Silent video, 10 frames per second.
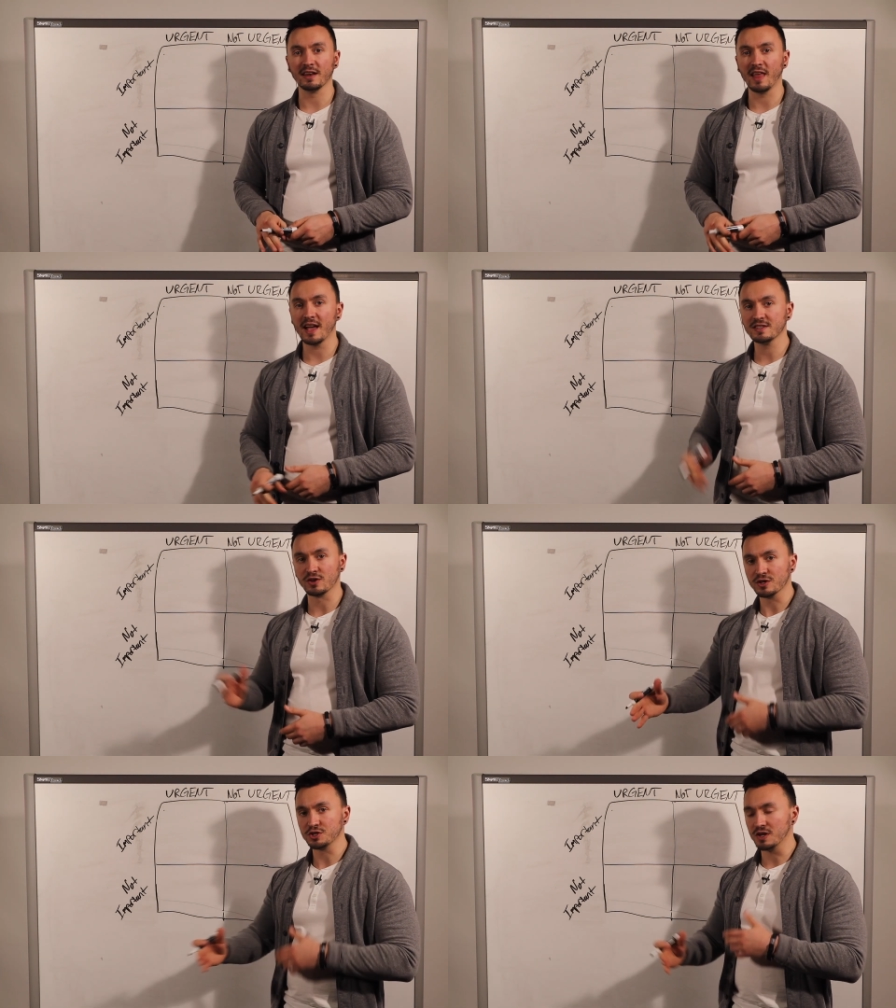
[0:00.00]
and that's
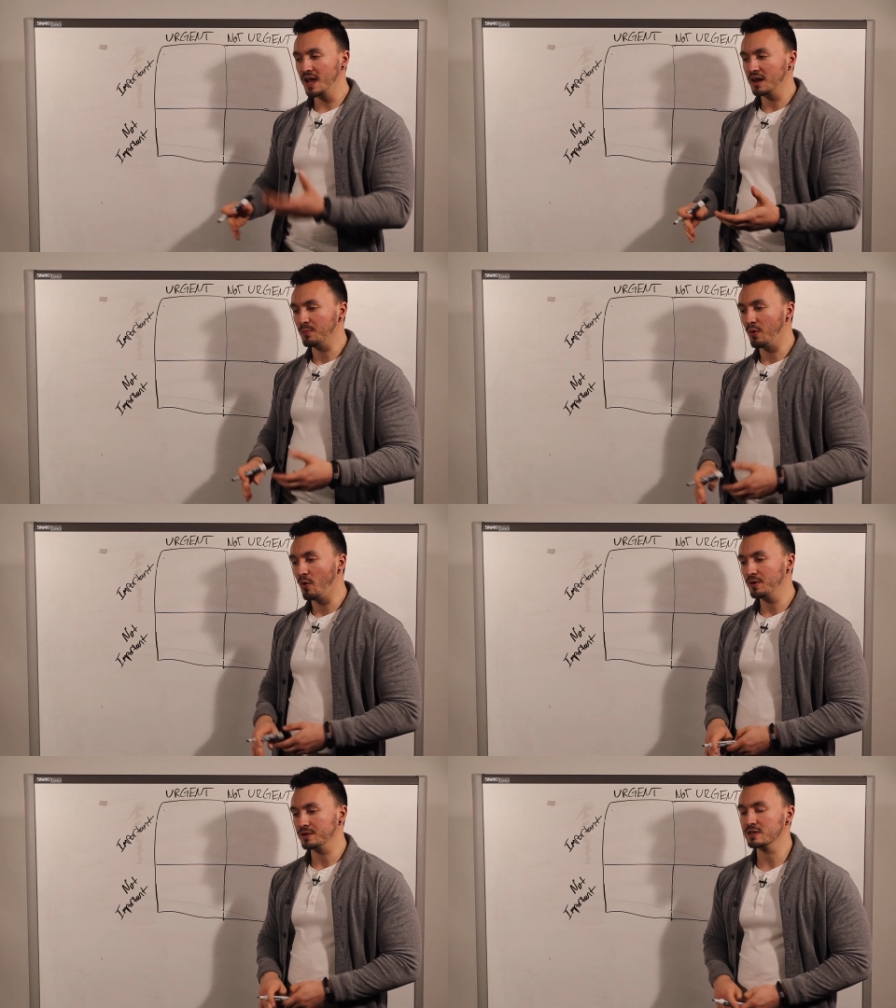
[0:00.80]
urgent and
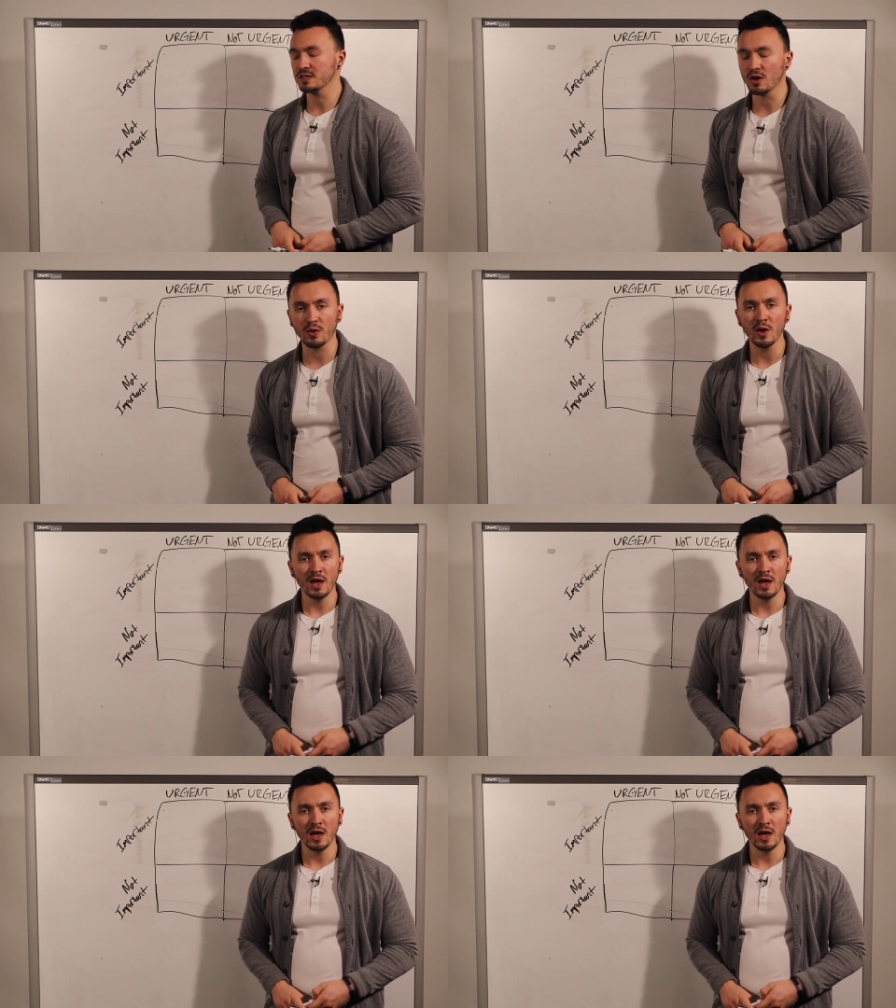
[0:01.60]
important. So